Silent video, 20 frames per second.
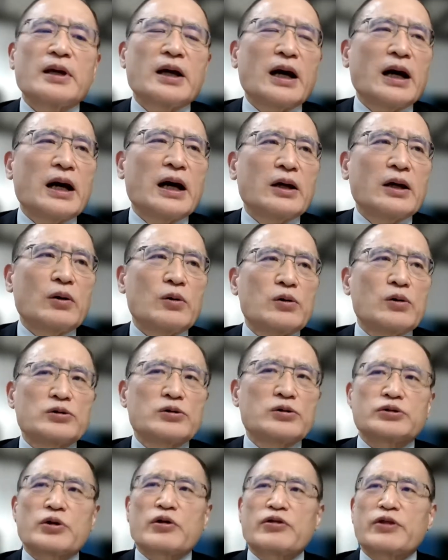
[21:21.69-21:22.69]
I
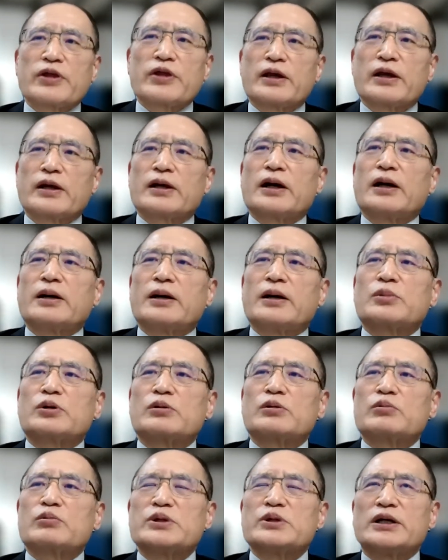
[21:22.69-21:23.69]
also think um,
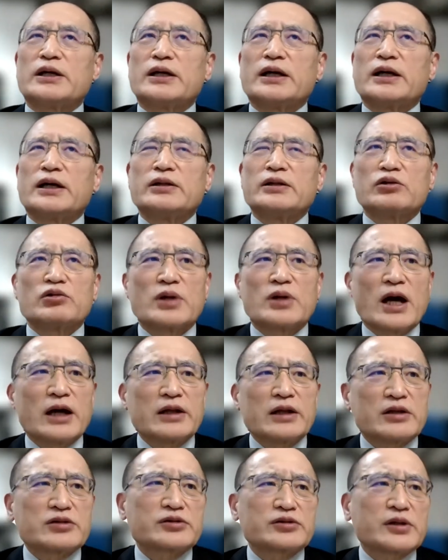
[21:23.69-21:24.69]
Korea and the
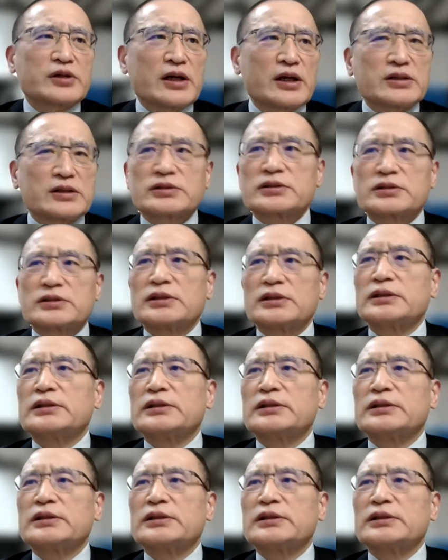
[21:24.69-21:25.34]
United States